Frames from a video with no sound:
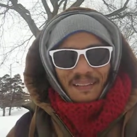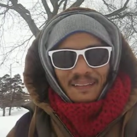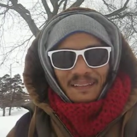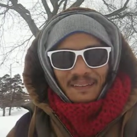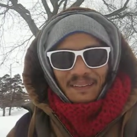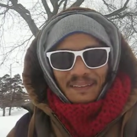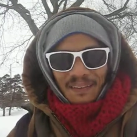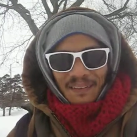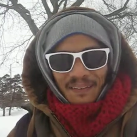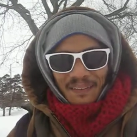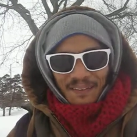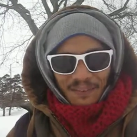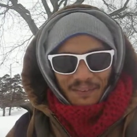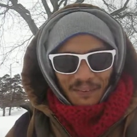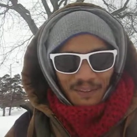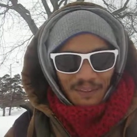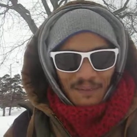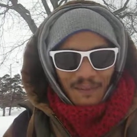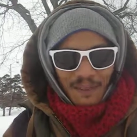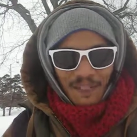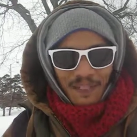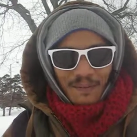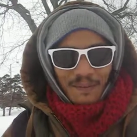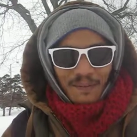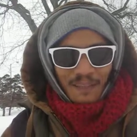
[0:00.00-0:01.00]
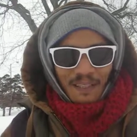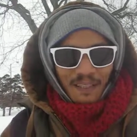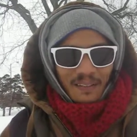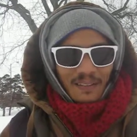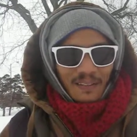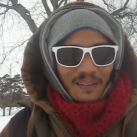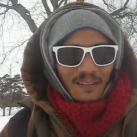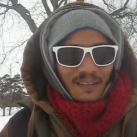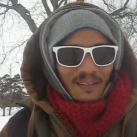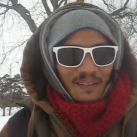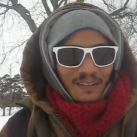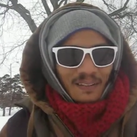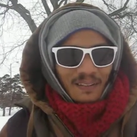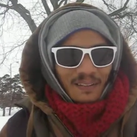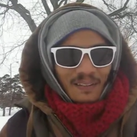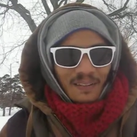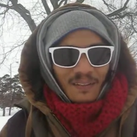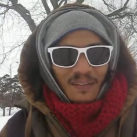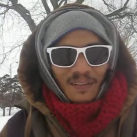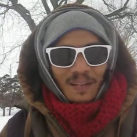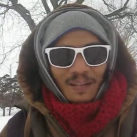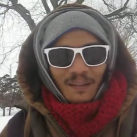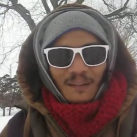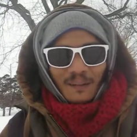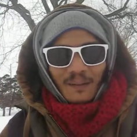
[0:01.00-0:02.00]
That's really what it comes down to.
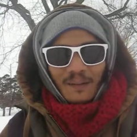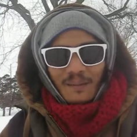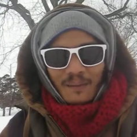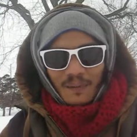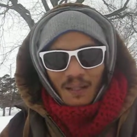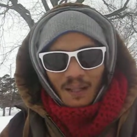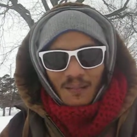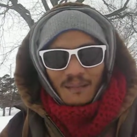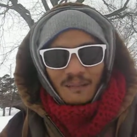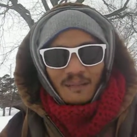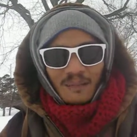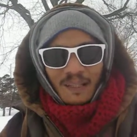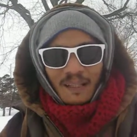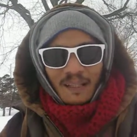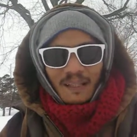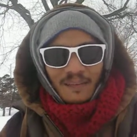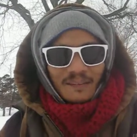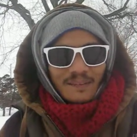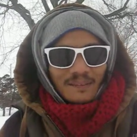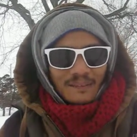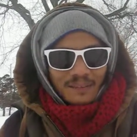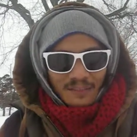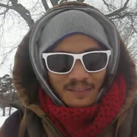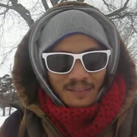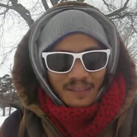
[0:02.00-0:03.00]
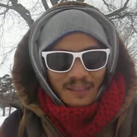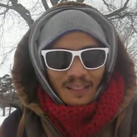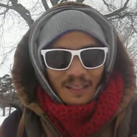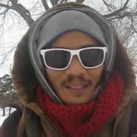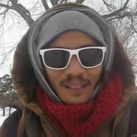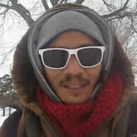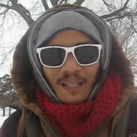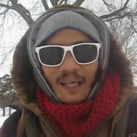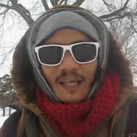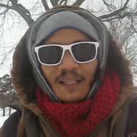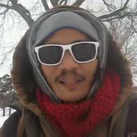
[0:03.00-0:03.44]
So yeah,